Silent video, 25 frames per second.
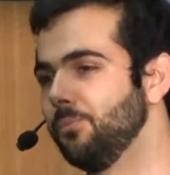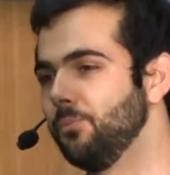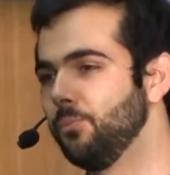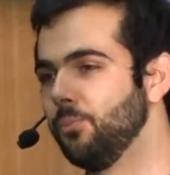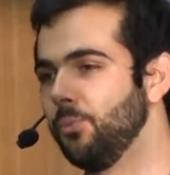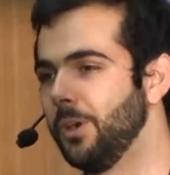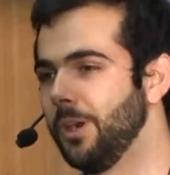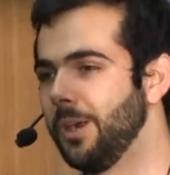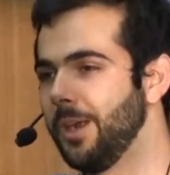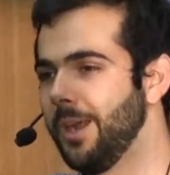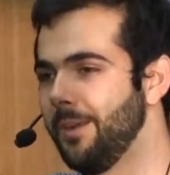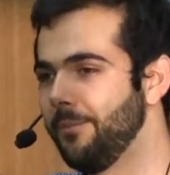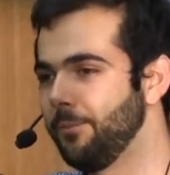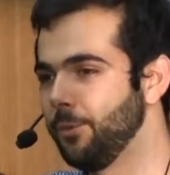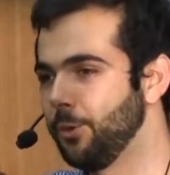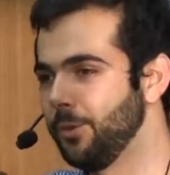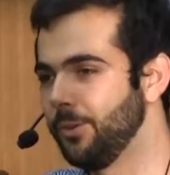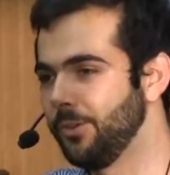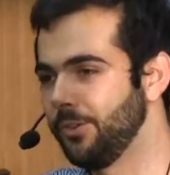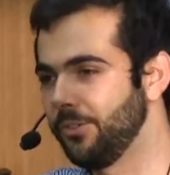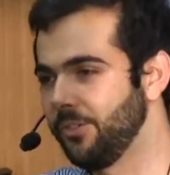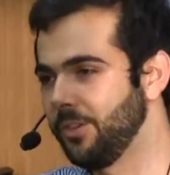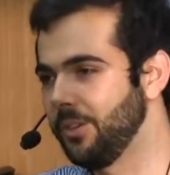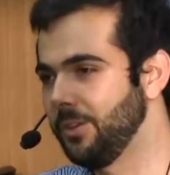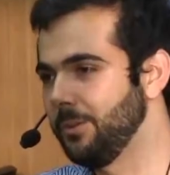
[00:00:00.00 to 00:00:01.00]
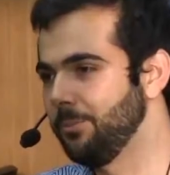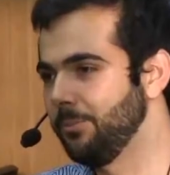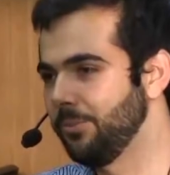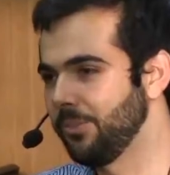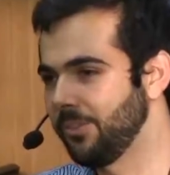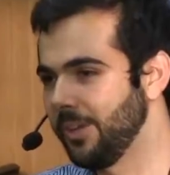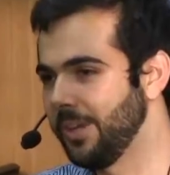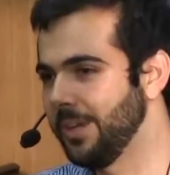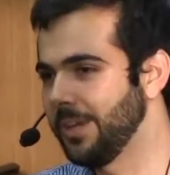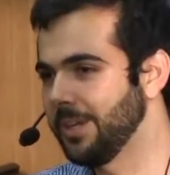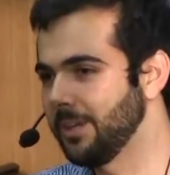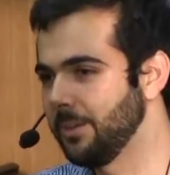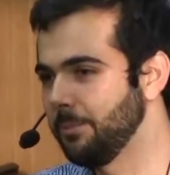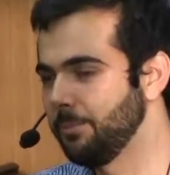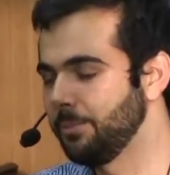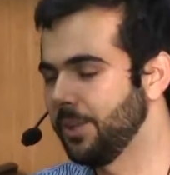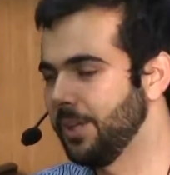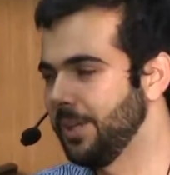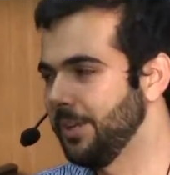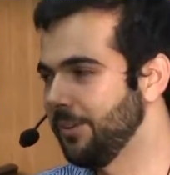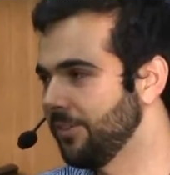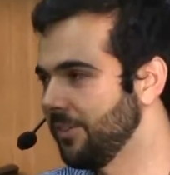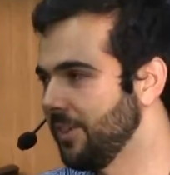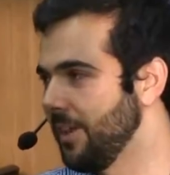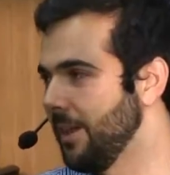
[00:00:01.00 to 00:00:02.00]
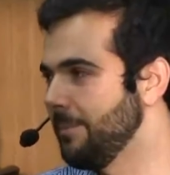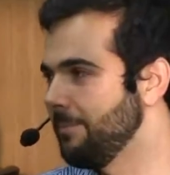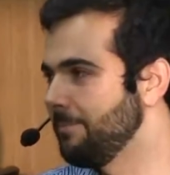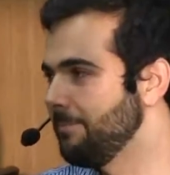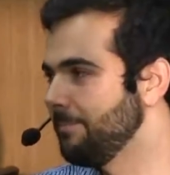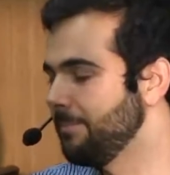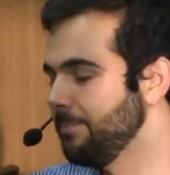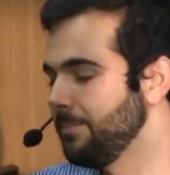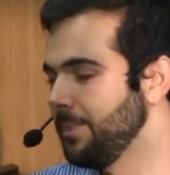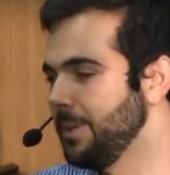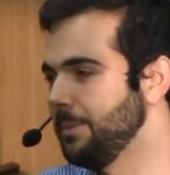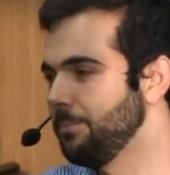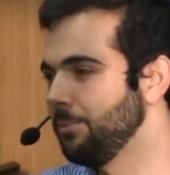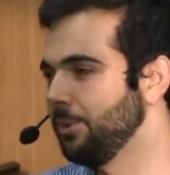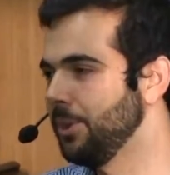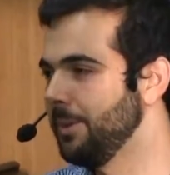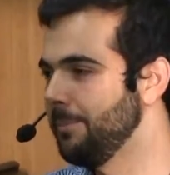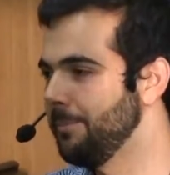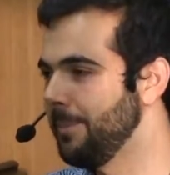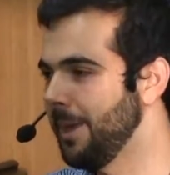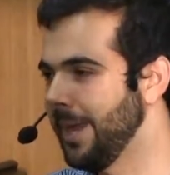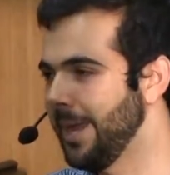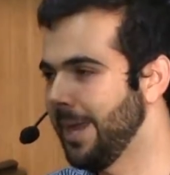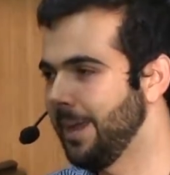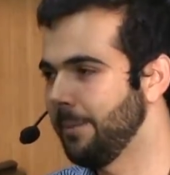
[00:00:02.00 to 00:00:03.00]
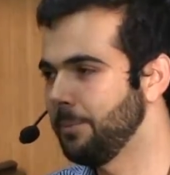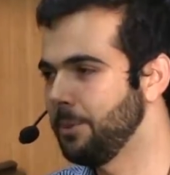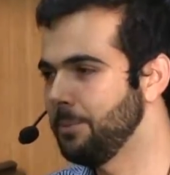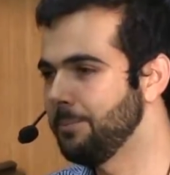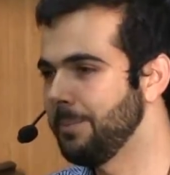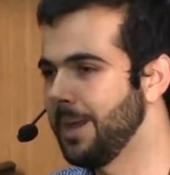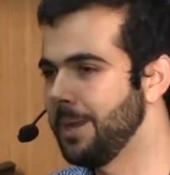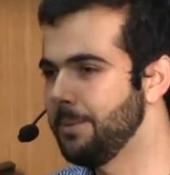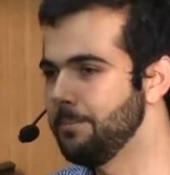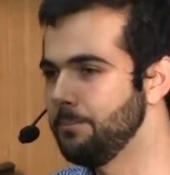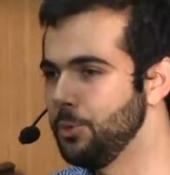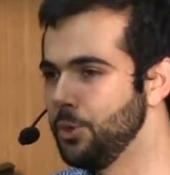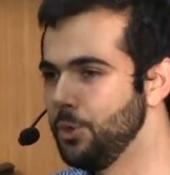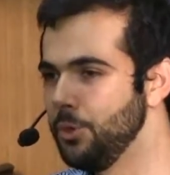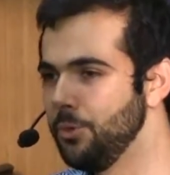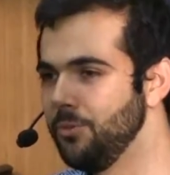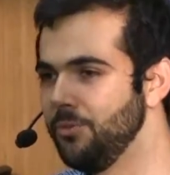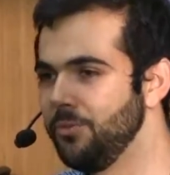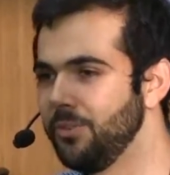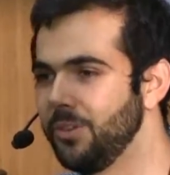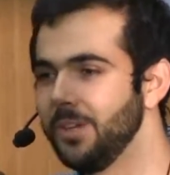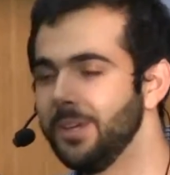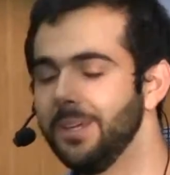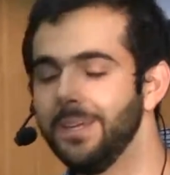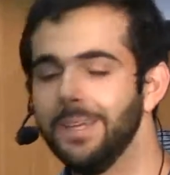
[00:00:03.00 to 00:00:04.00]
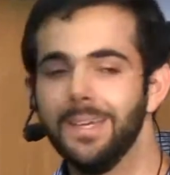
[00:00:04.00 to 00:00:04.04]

wherever seems like a place that people in Miami might move